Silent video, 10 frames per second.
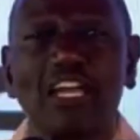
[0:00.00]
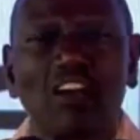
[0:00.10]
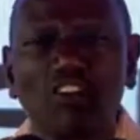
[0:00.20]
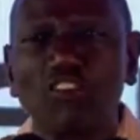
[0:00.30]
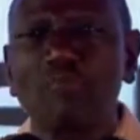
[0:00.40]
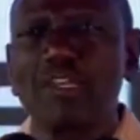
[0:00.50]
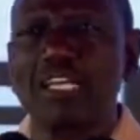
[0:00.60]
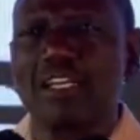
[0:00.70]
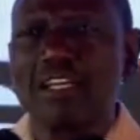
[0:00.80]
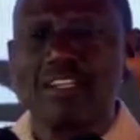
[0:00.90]
economic
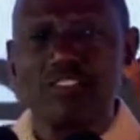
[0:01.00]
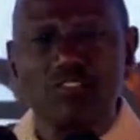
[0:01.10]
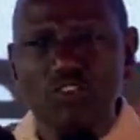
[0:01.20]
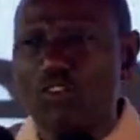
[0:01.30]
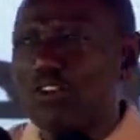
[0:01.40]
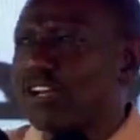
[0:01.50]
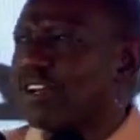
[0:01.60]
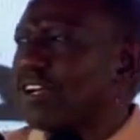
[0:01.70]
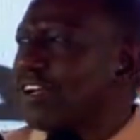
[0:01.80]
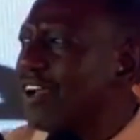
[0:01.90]
zone
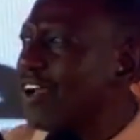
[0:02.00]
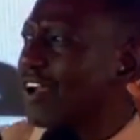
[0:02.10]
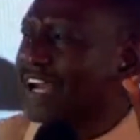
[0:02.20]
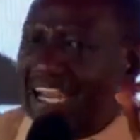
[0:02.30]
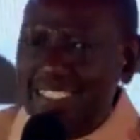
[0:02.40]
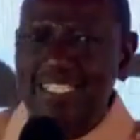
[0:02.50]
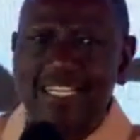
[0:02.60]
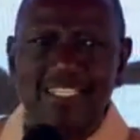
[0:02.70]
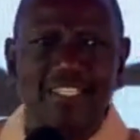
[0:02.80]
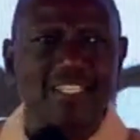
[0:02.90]

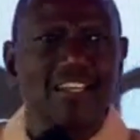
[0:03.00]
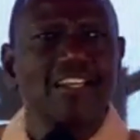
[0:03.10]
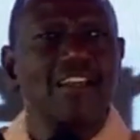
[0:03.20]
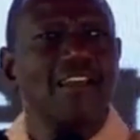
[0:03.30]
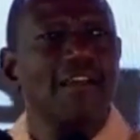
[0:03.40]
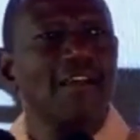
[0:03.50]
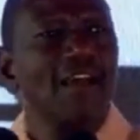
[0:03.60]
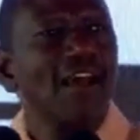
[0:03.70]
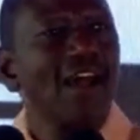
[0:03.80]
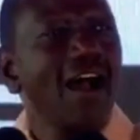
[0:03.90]
license
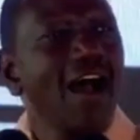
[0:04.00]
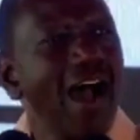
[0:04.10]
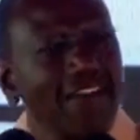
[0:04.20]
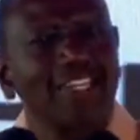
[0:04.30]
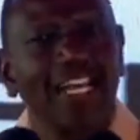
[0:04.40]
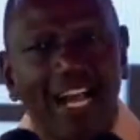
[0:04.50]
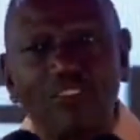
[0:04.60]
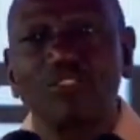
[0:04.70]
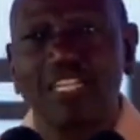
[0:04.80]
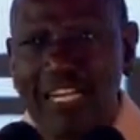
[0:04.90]
at the county